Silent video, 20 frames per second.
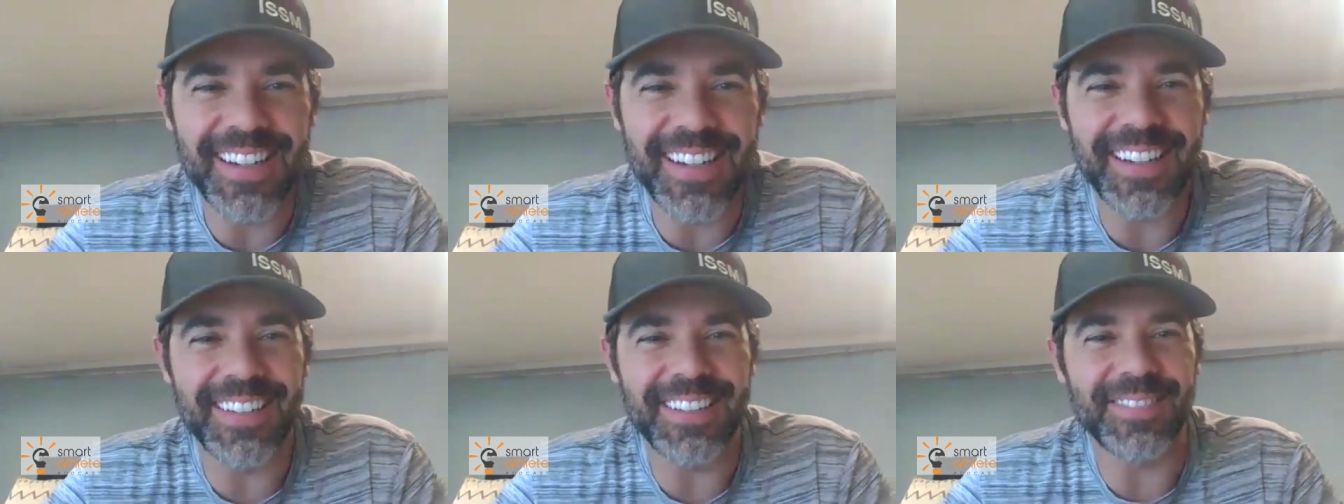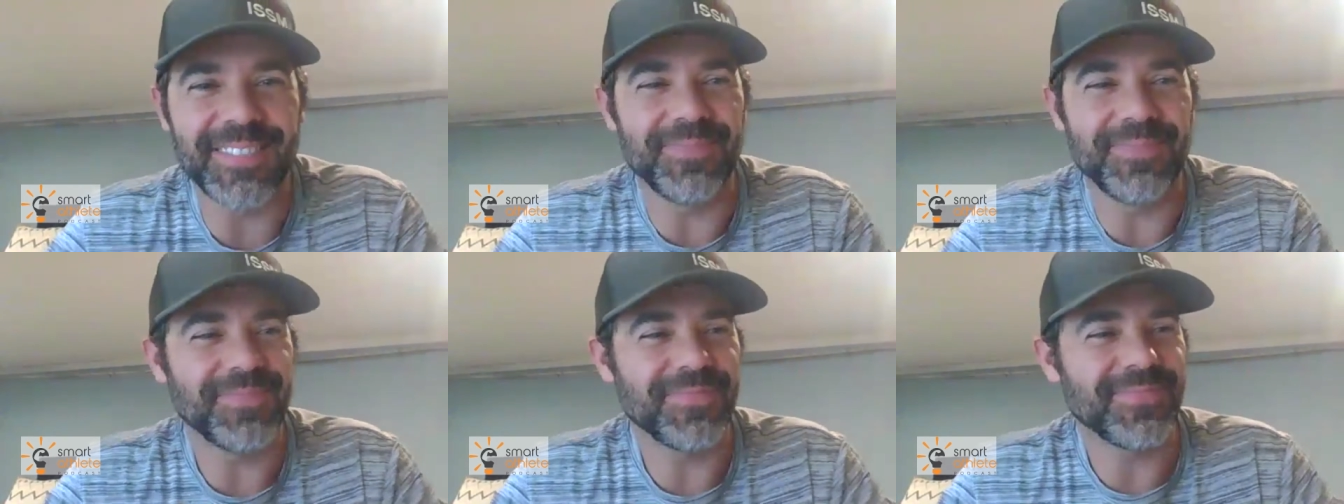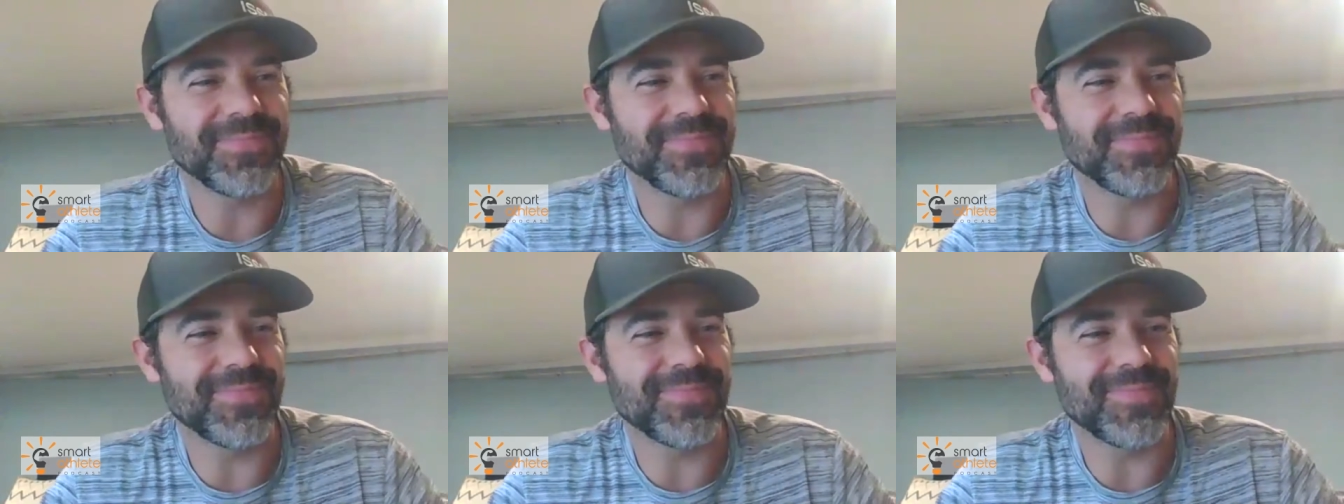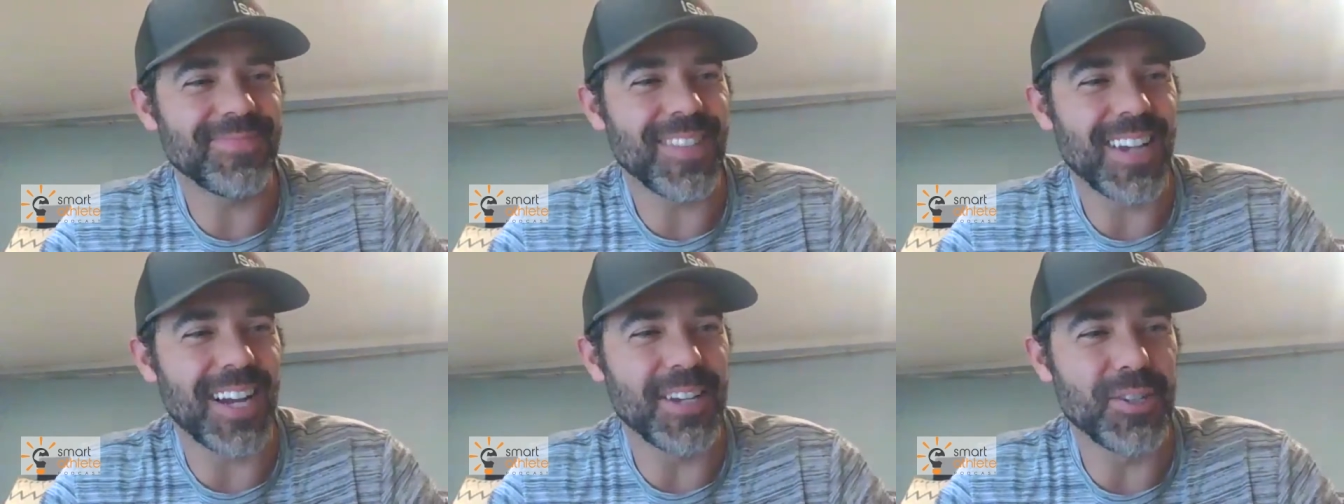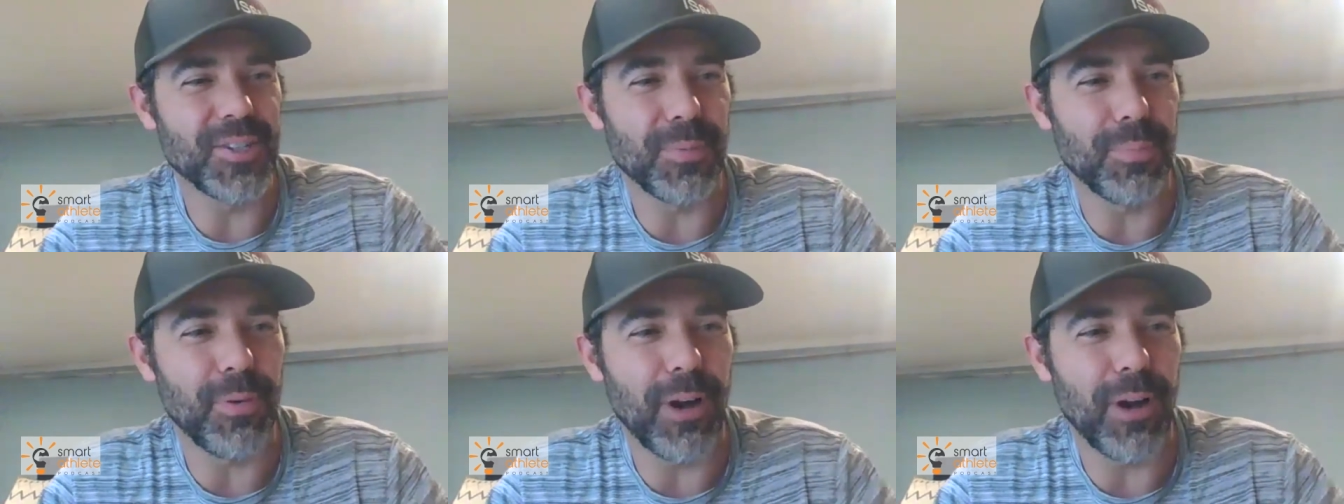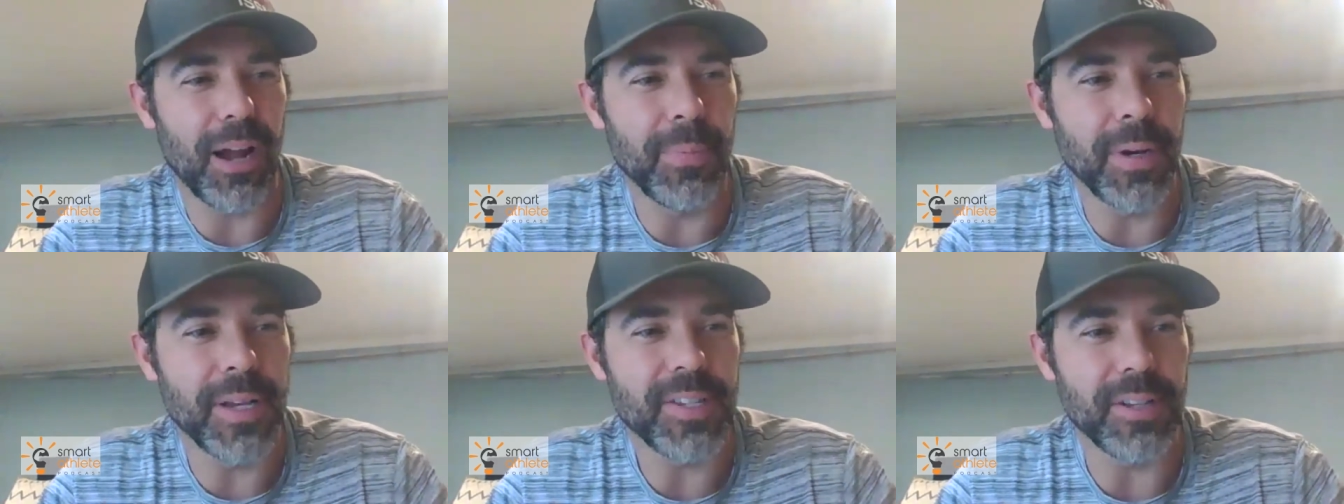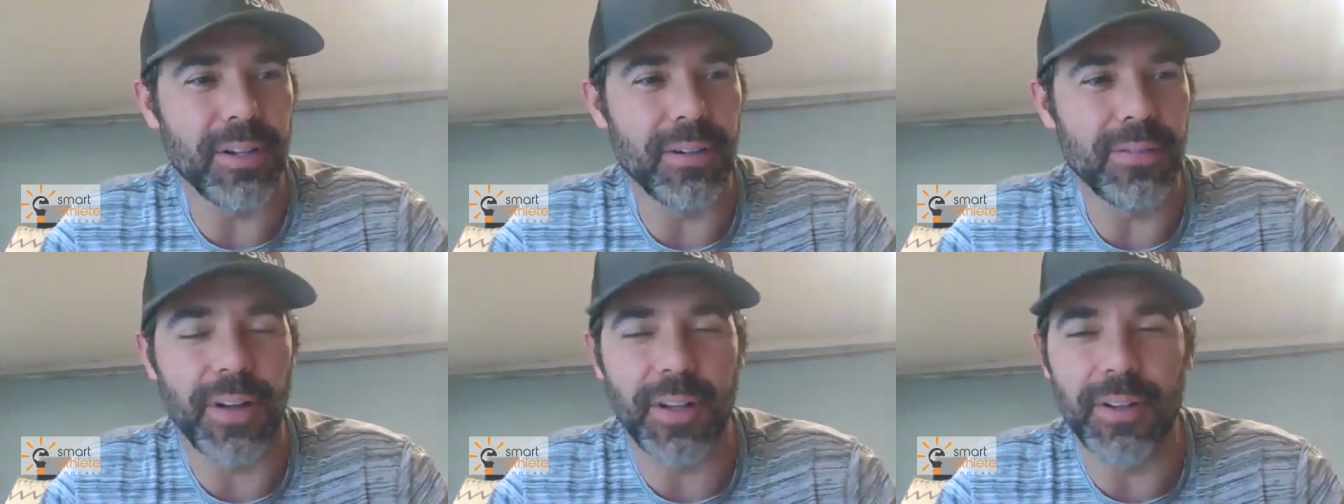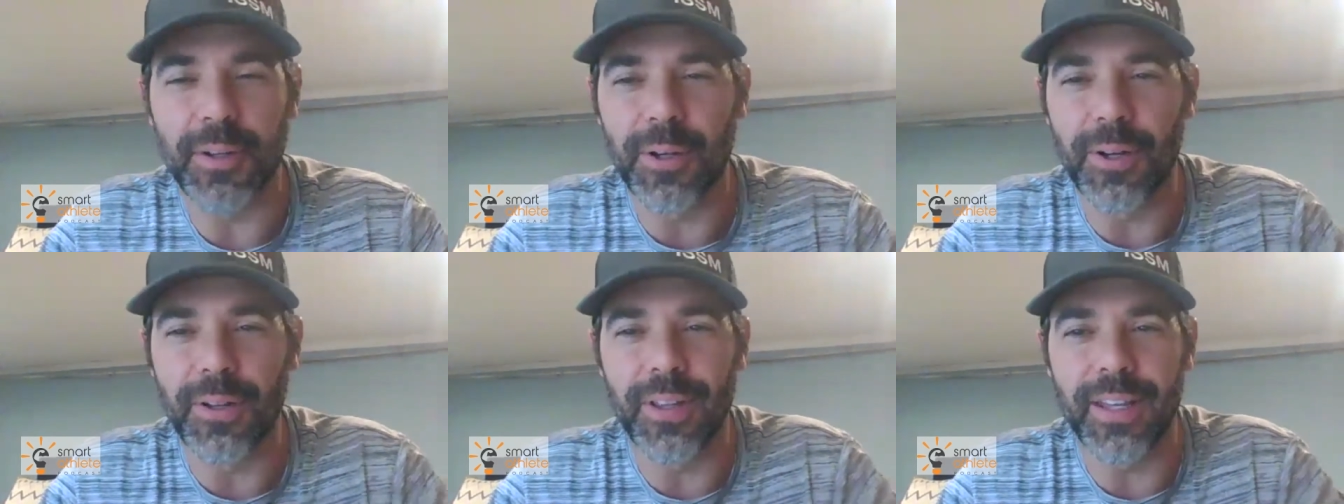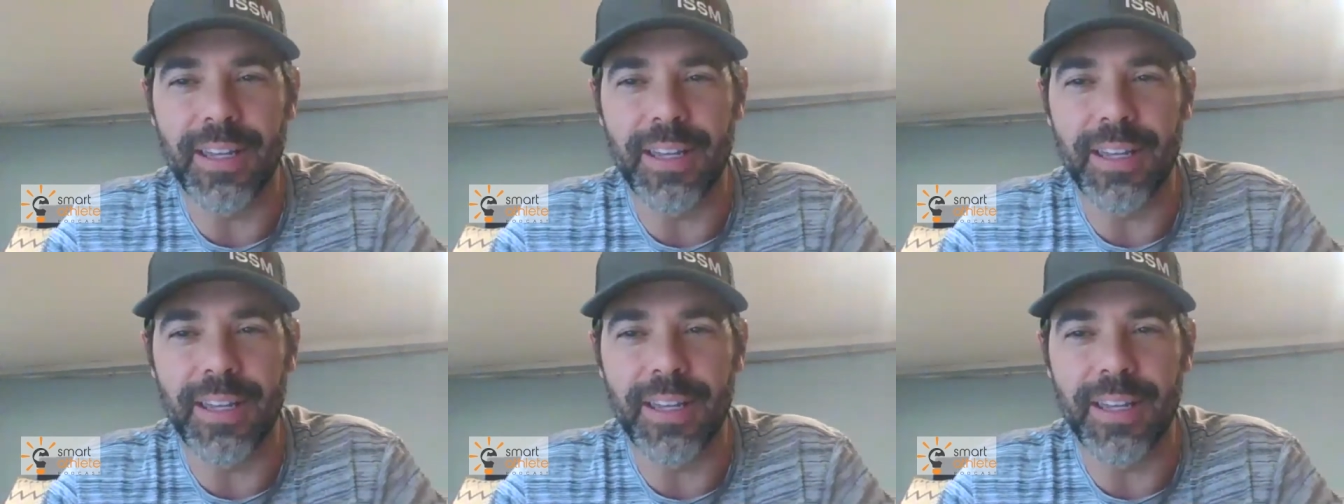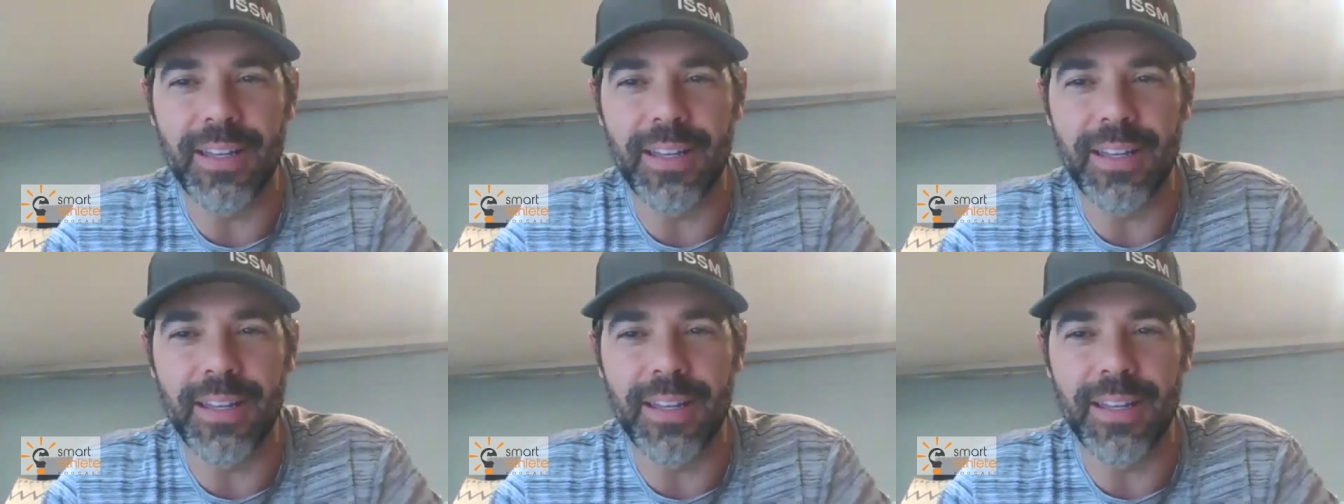Um, I used to pride myself on knowing the